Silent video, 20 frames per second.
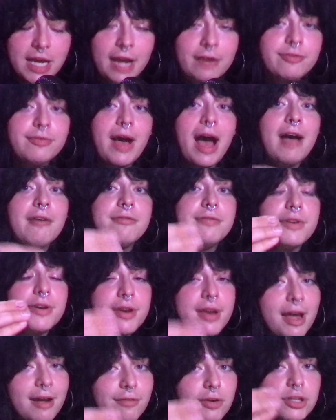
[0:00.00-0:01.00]
I've I've
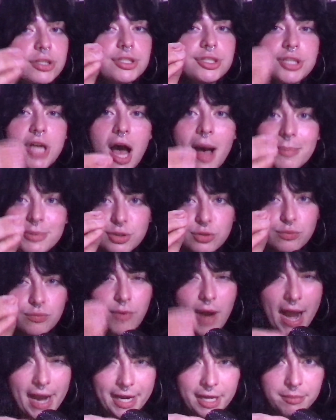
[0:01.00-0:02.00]
never stopped
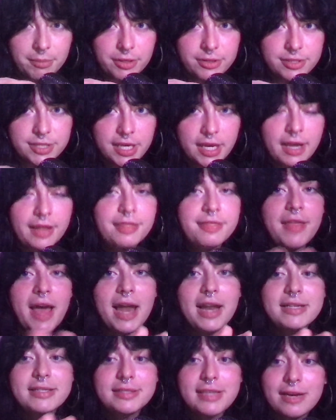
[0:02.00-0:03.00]
writing music. That
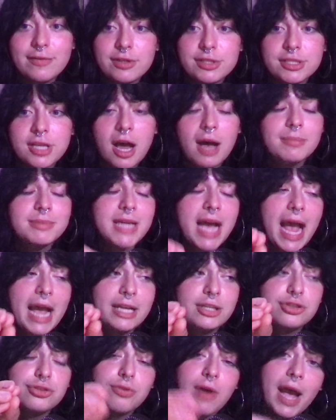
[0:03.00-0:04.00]
has never stopped. I
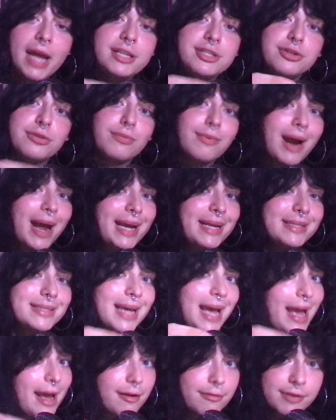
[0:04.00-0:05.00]
try to write
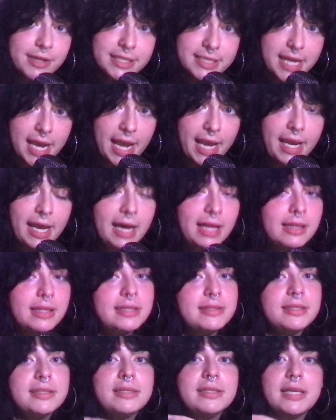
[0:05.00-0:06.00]
every day. I
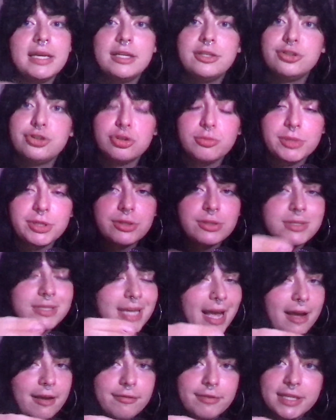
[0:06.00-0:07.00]
listen to instrumentals
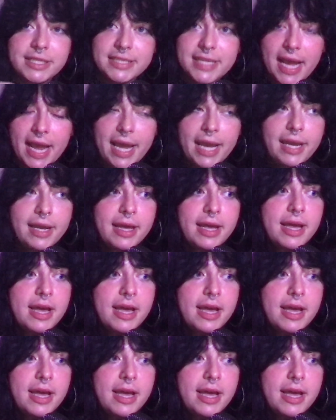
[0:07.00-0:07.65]
every day.